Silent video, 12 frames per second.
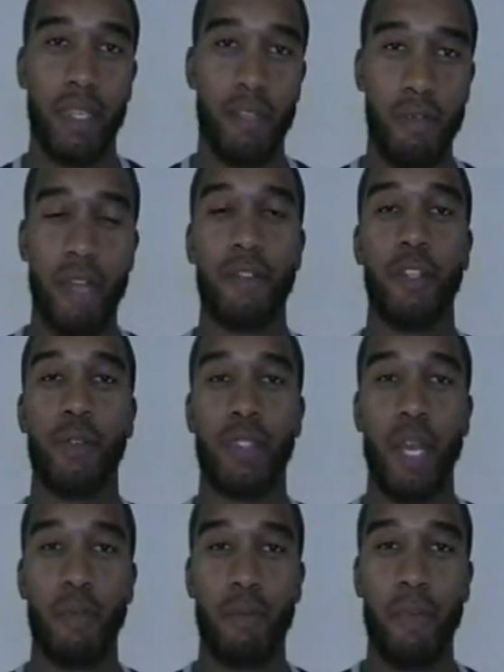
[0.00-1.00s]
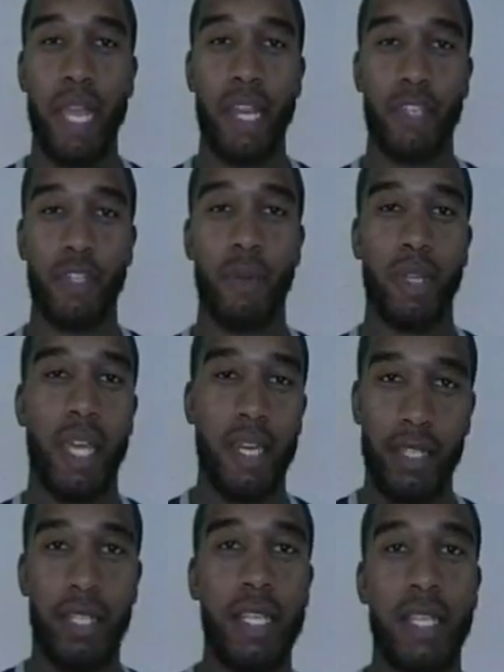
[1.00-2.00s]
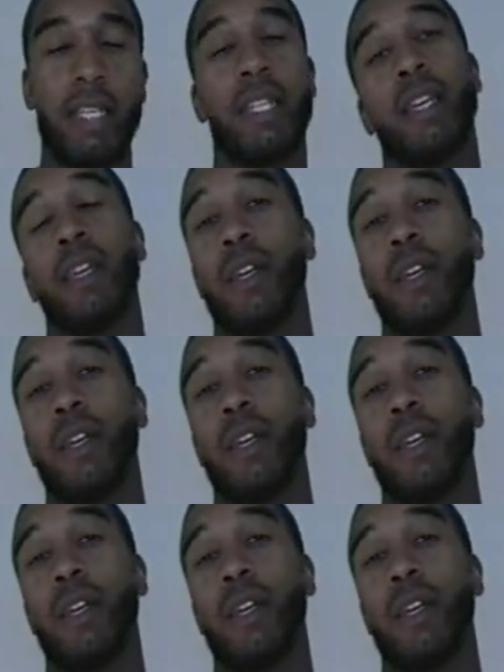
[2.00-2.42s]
the revenues that were made, showing that indeed